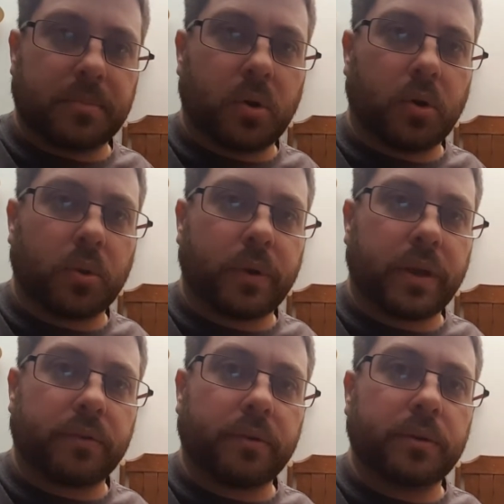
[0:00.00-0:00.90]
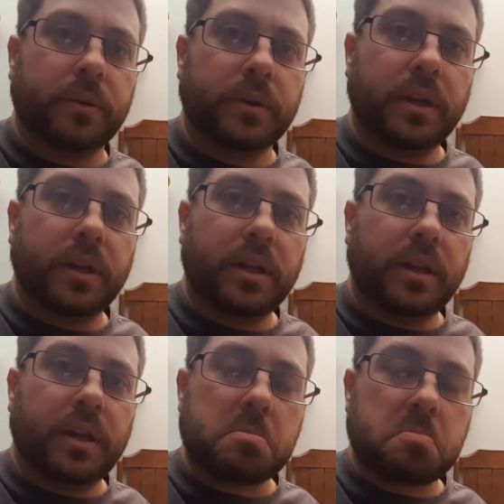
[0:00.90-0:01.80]
all the way through,
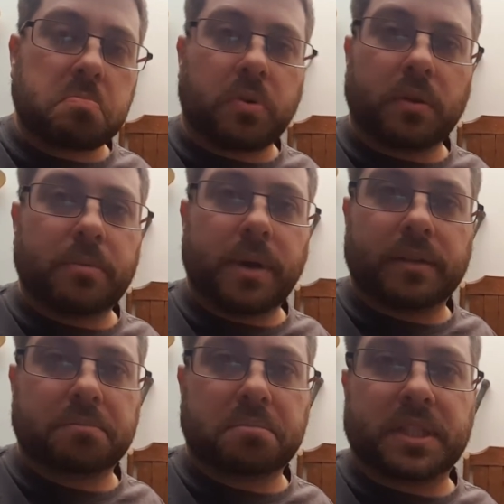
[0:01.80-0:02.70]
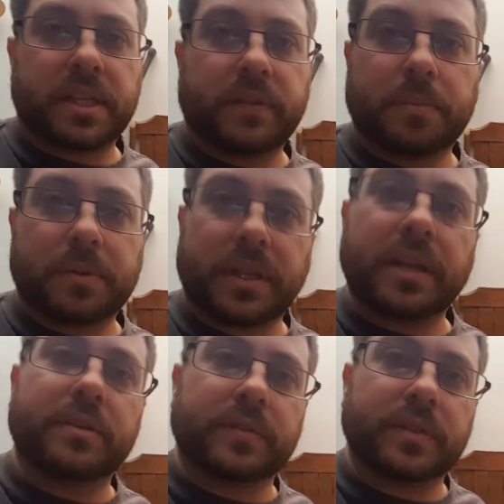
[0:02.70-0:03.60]
probably about
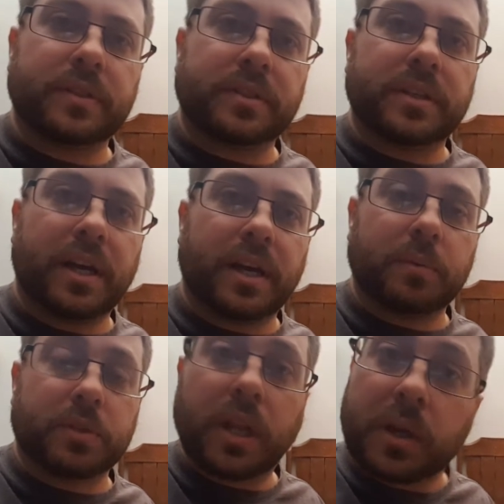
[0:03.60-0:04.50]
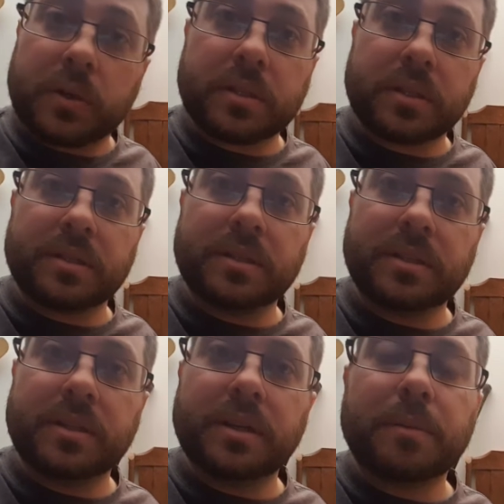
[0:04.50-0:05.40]
70% of it was close,
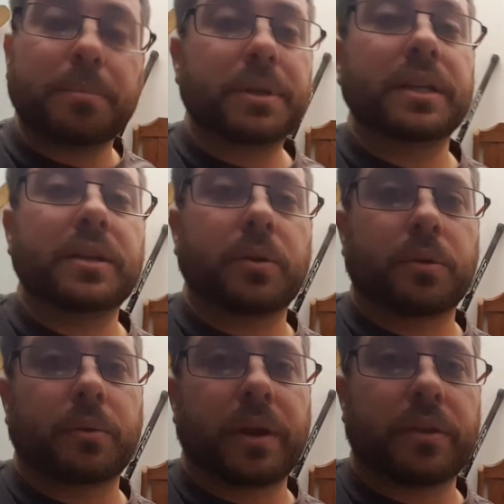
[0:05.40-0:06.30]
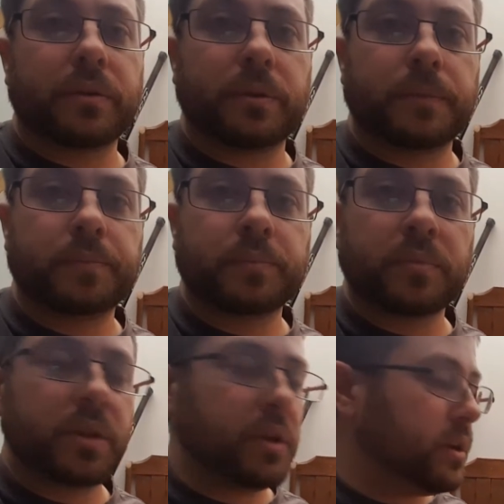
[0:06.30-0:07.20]
but didn't go all the way through.
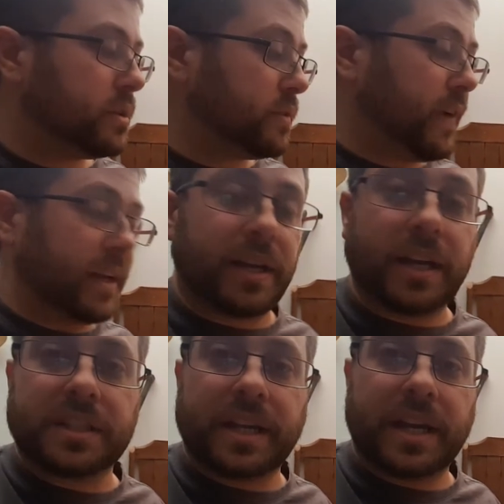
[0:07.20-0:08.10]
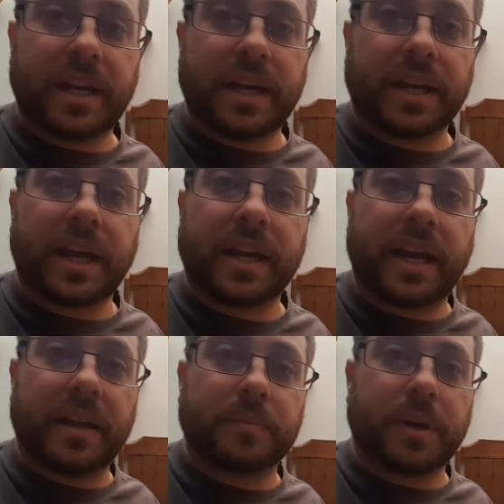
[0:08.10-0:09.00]
So in fact, I actually cut it
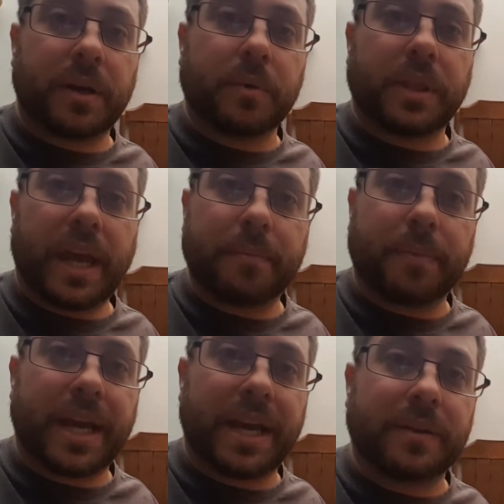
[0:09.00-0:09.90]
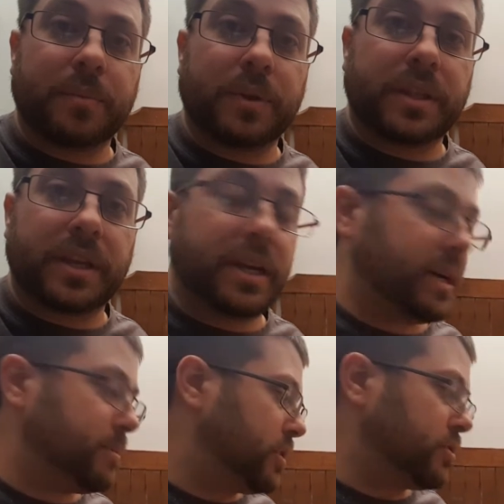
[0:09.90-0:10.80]
out by hand with
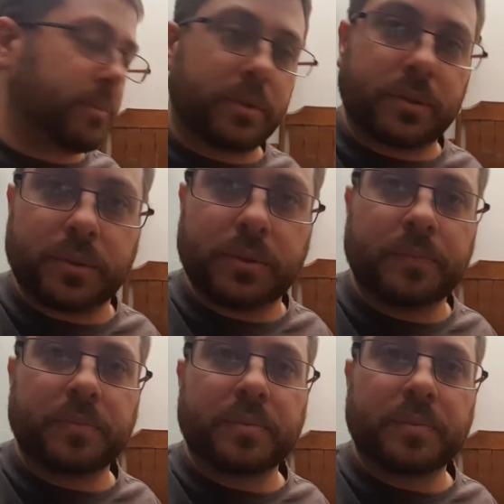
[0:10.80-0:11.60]
my Dremel tool,